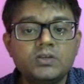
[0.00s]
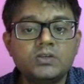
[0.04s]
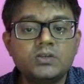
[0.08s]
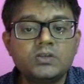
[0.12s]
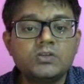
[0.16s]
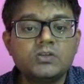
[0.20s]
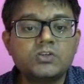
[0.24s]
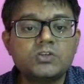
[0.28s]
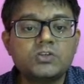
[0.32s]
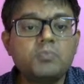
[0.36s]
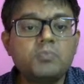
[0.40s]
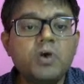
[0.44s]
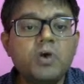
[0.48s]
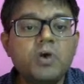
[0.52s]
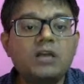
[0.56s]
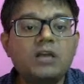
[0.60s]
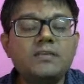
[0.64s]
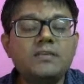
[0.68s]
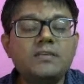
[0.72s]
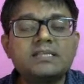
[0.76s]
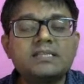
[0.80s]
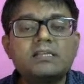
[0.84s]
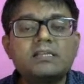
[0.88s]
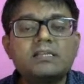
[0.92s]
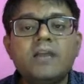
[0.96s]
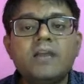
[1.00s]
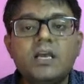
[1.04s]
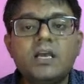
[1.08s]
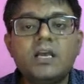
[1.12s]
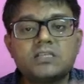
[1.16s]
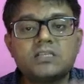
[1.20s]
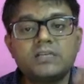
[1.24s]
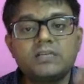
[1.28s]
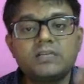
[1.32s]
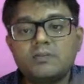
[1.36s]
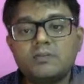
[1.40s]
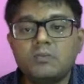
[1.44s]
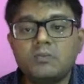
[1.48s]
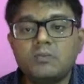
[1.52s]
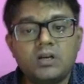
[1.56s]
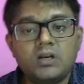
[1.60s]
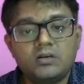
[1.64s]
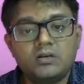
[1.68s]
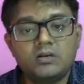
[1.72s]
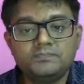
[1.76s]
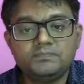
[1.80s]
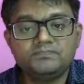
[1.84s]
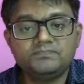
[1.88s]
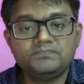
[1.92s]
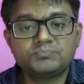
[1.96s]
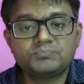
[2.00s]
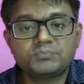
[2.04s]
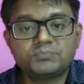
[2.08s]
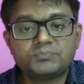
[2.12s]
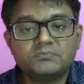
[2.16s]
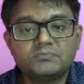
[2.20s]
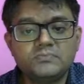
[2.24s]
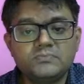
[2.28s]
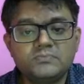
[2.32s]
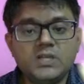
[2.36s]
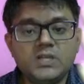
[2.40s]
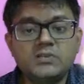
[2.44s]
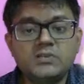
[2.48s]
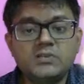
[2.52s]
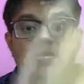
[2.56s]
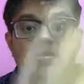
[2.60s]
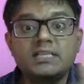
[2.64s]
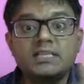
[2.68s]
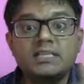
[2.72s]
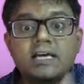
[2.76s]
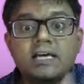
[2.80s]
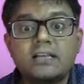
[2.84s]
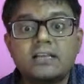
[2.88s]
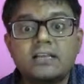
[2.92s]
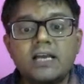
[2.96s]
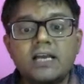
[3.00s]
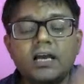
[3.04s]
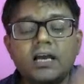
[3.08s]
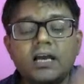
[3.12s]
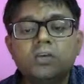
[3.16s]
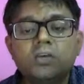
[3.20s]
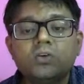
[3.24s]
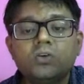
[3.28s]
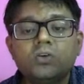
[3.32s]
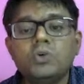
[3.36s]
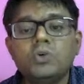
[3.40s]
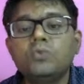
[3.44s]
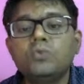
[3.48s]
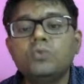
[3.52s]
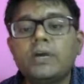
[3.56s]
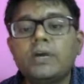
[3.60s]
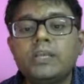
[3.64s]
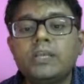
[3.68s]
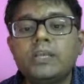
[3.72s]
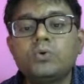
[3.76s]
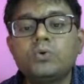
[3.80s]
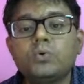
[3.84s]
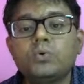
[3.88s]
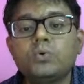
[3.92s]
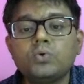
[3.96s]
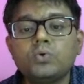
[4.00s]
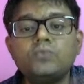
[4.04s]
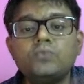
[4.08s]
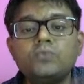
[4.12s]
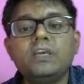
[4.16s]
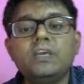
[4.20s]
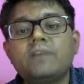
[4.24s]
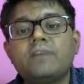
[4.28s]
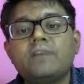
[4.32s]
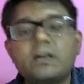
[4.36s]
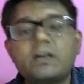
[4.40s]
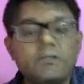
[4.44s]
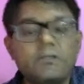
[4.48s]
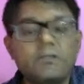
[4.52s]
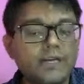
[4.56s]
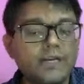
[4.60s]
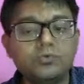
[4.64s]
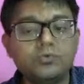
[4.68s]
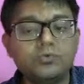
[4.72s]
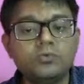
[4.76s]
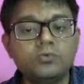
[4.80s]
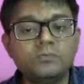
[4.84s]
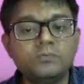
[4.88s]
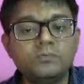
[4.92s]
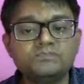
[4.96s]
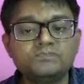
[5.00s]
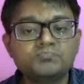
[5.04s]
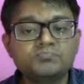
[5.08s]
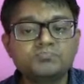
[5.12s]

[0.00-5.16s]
Small v is the velocity of the ball. Now these are the U1, U2, V1, V2.